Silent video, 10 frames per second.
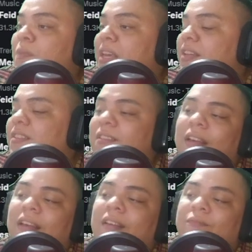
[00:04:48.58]
means
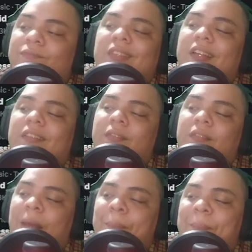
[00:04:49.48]

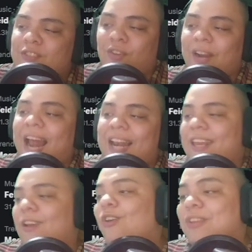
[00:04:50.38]
the
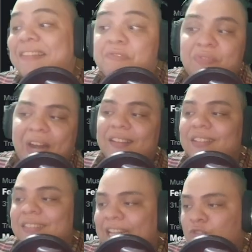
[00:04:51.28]
personality or the
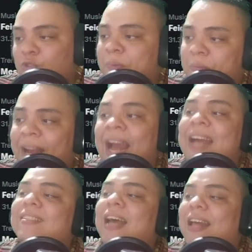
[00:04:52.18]
trait that Superman
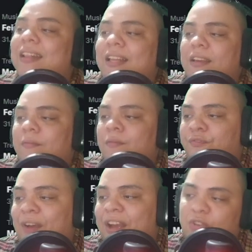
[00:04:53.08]
has, and the
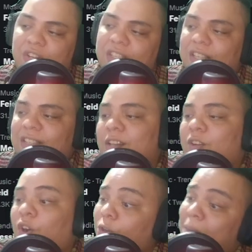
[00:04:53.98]
faction is still
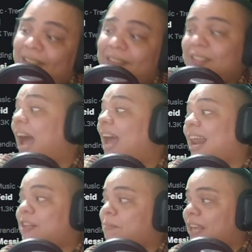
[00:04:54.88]
called Might. I
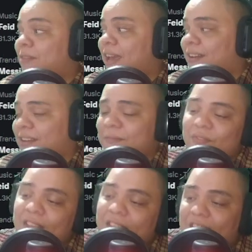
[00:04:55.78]
like Might better.
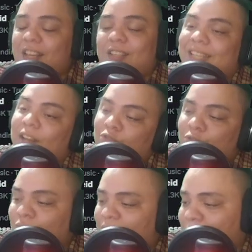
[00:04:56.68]
It sounds cooler,